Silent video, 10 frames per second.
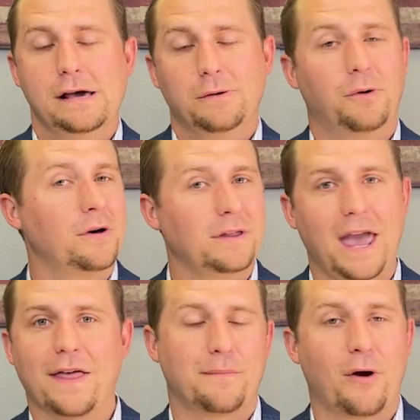Well,
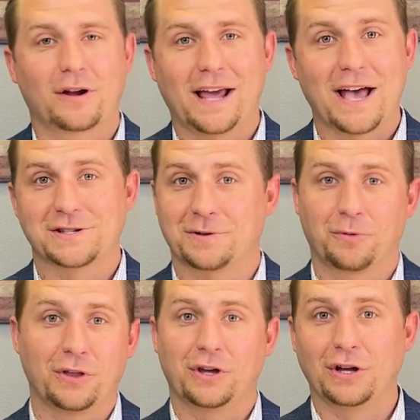yeah, the market has some
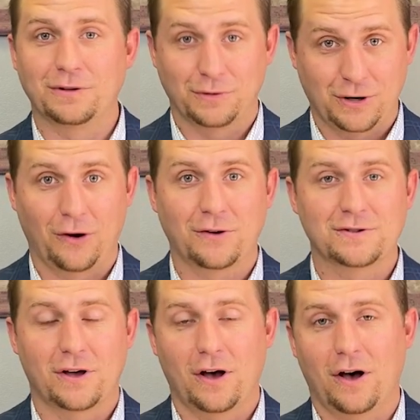really good
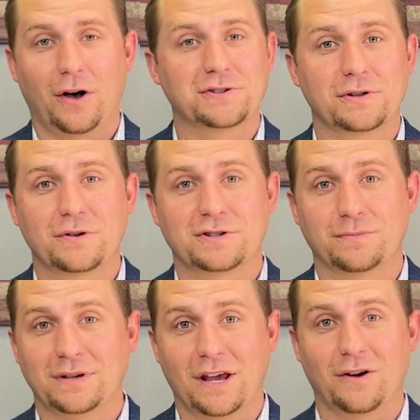returns. Also, there's
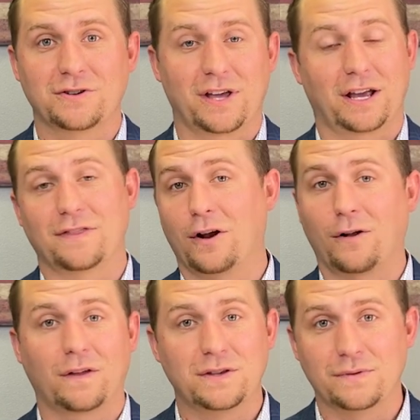some years like in the
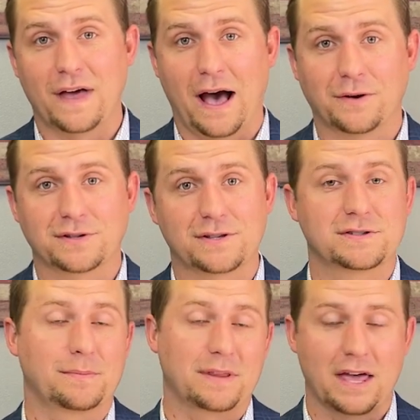early 2000s,
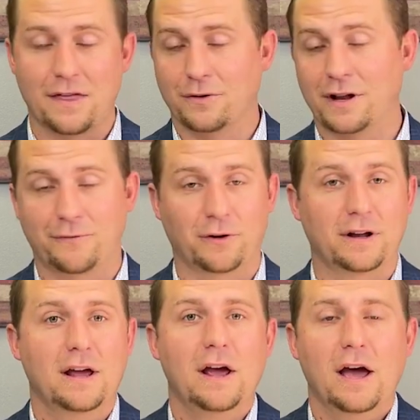some of the other
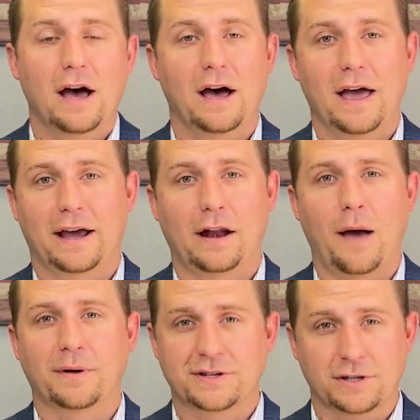different
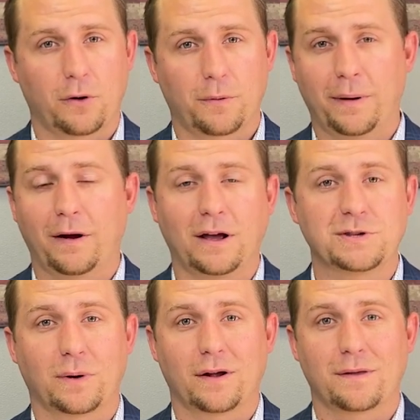economic slower
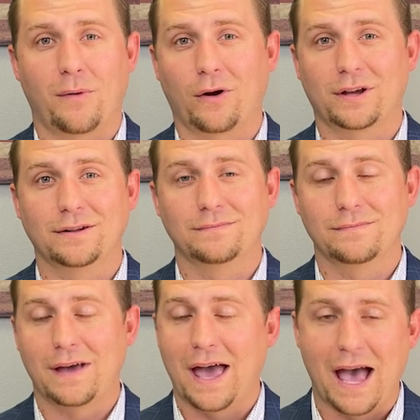periods where the market
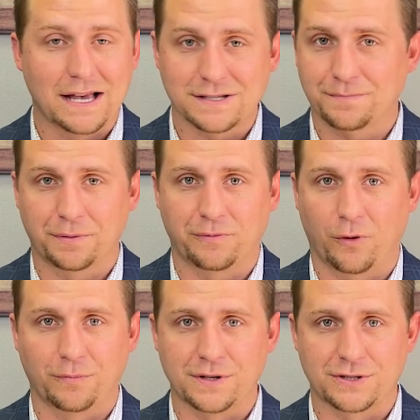hasn't
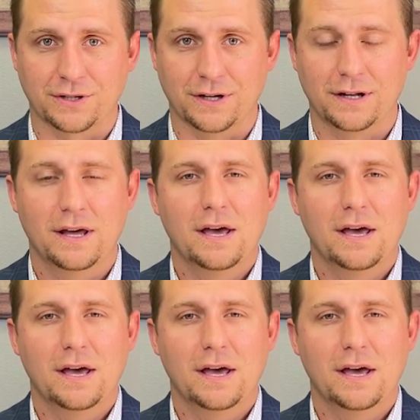performed as good.